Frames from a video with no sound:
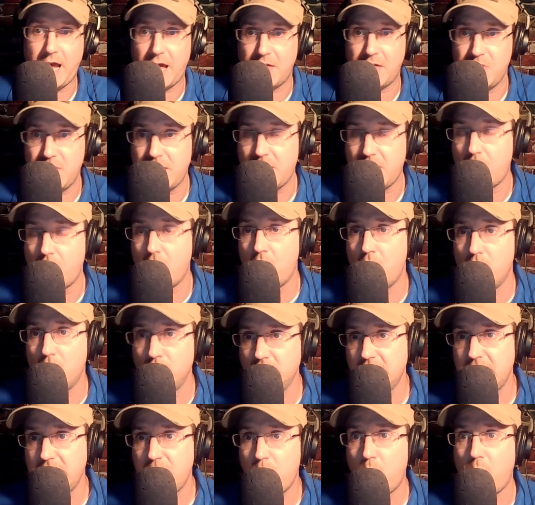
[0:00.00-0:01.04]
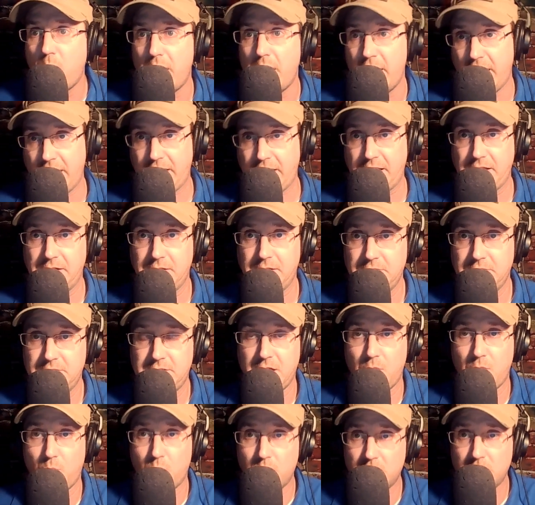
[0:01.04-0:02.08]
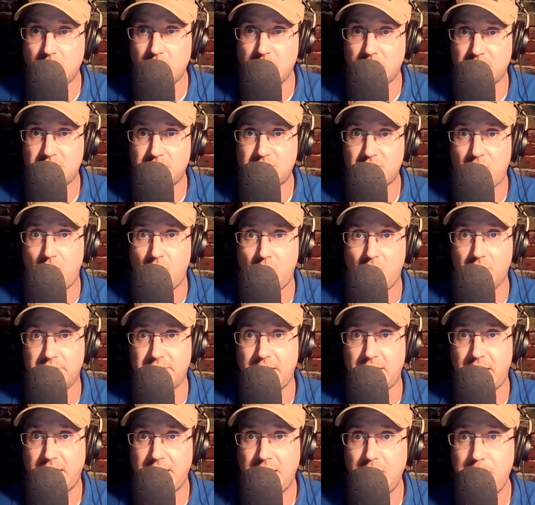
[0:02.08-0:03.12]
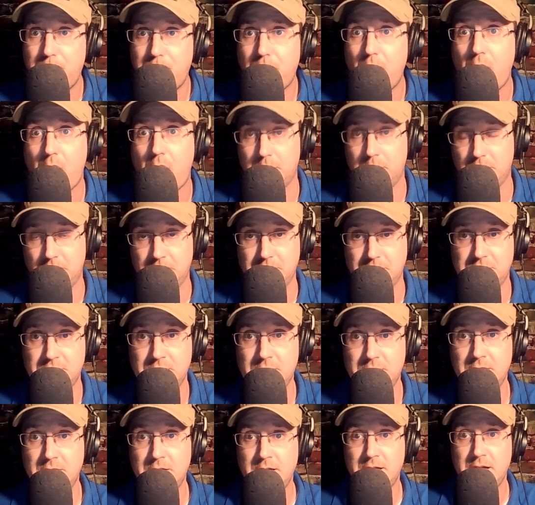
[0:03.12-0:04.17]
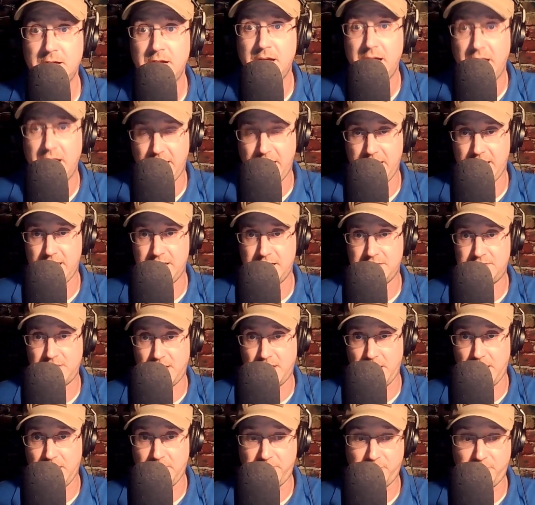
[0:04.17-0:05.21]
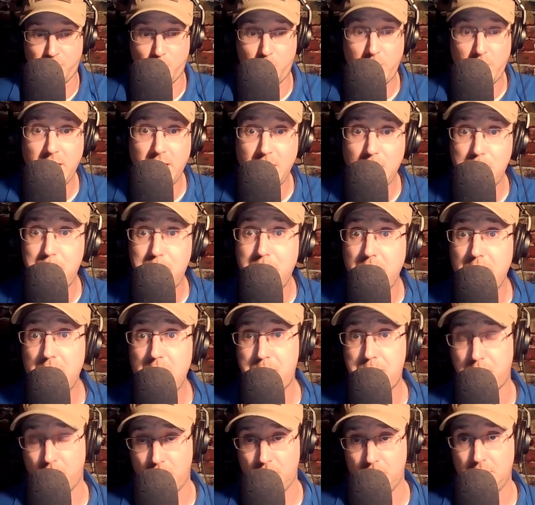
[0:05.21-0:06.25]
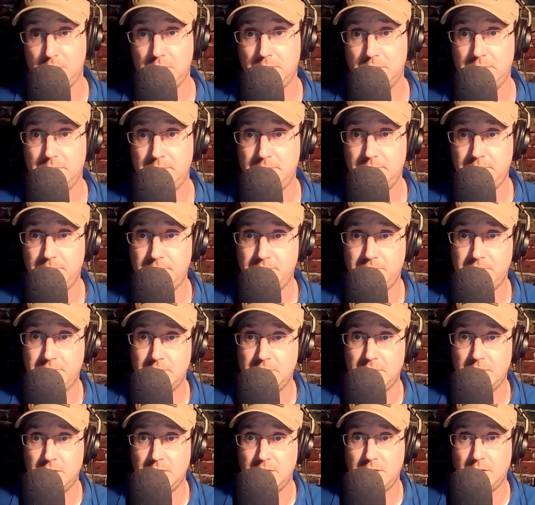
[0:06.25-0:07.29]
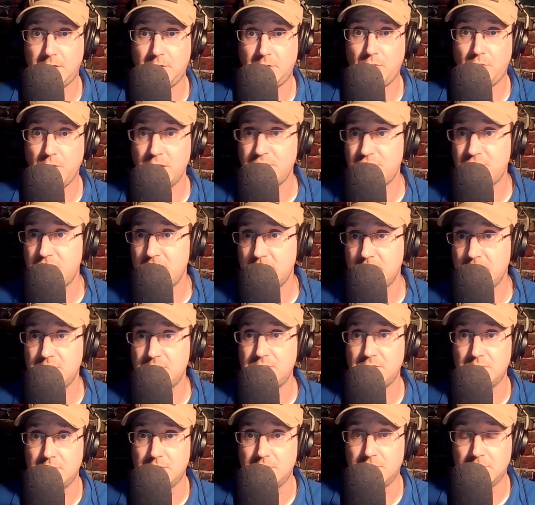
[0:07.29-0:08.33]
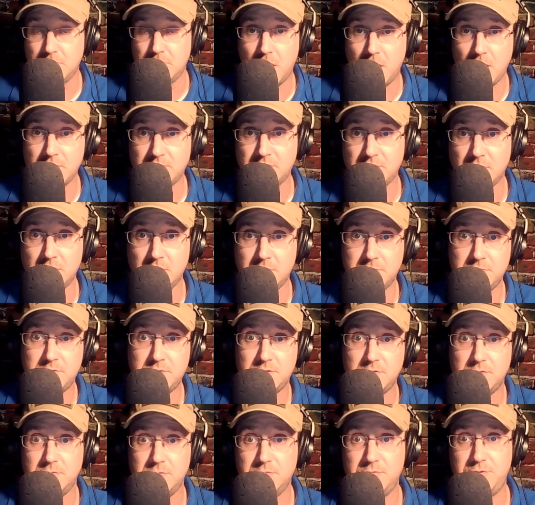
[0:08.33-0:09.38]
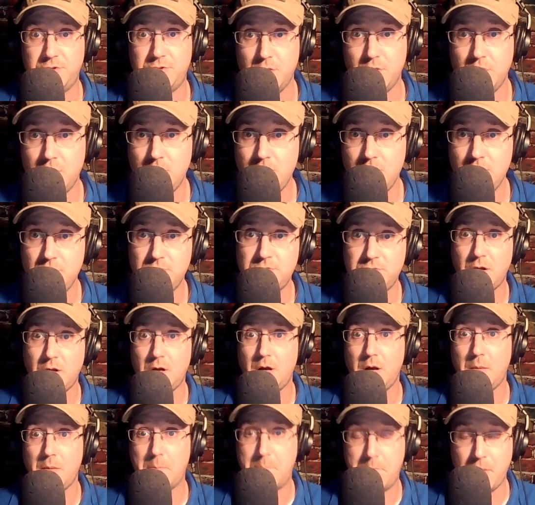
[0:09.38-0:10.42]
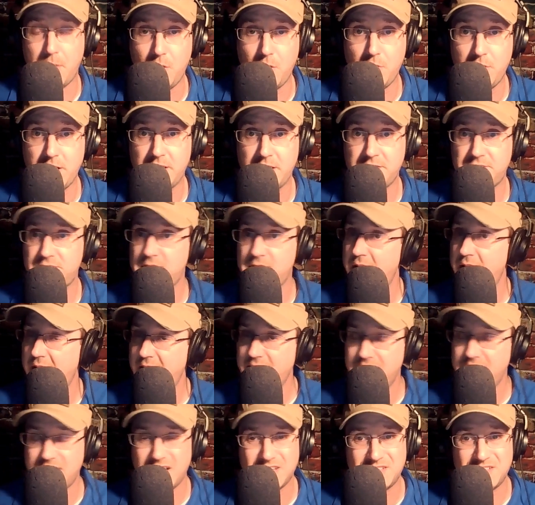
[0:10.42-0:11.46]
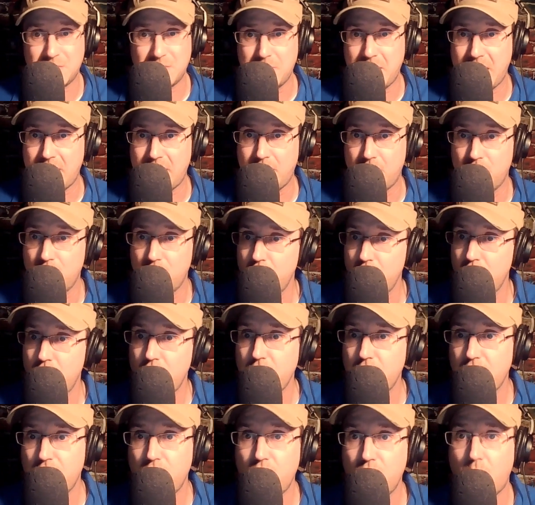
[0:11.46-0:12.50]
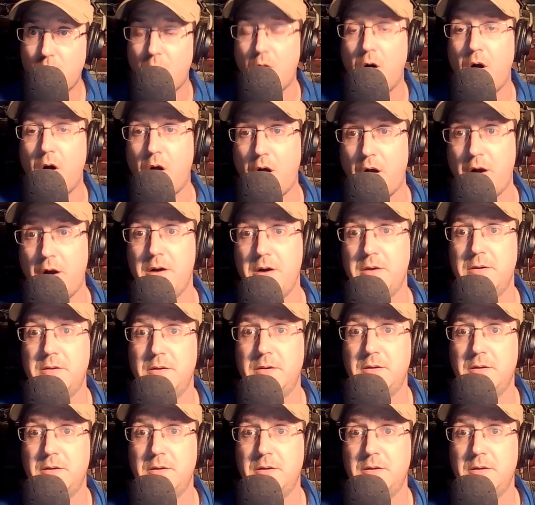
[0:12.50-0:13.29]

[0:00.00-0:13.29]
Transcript: And the only way that we're going to solve any problems is if we people, Christians, Muslims, Jews, Buddhists, it doesn't matter who you are.